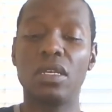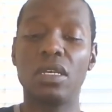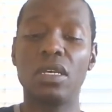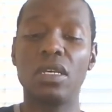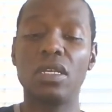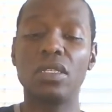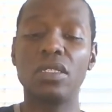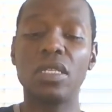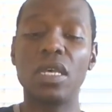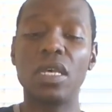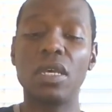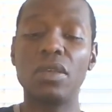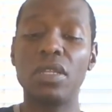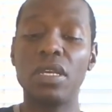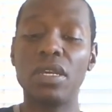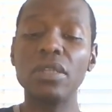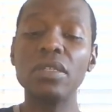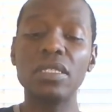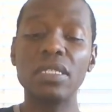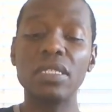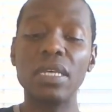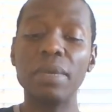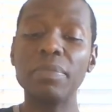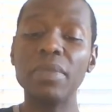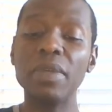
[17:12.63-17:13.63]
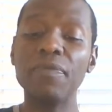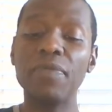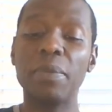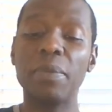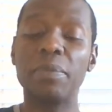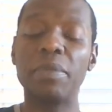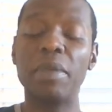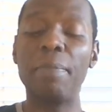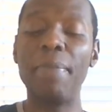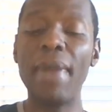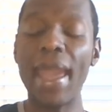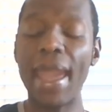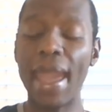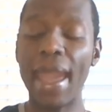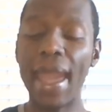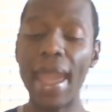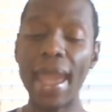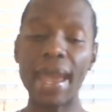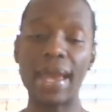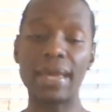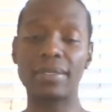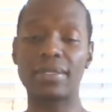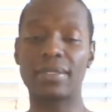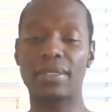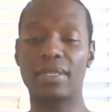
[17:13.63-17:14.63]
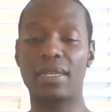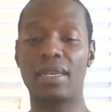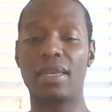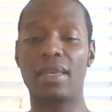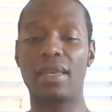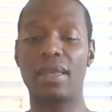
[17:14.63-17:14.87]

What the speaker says: So there's something from the past,